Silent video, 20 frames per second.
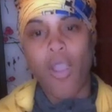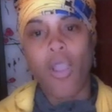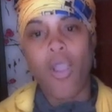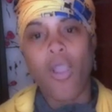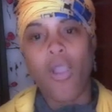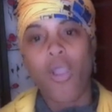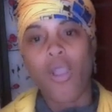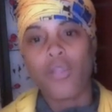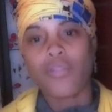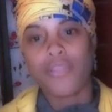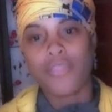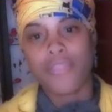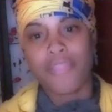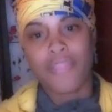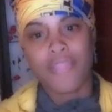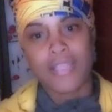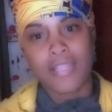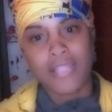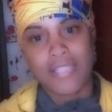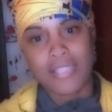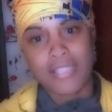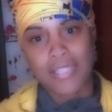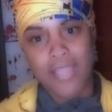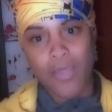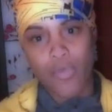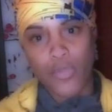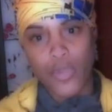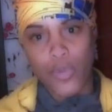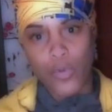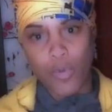all the things
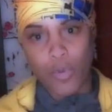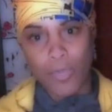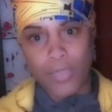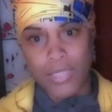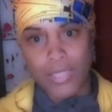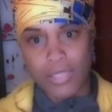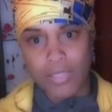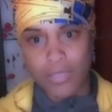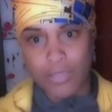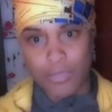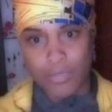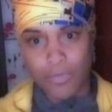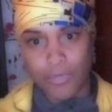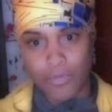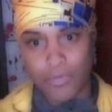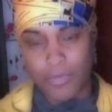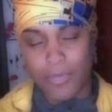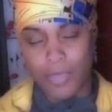that we normally do,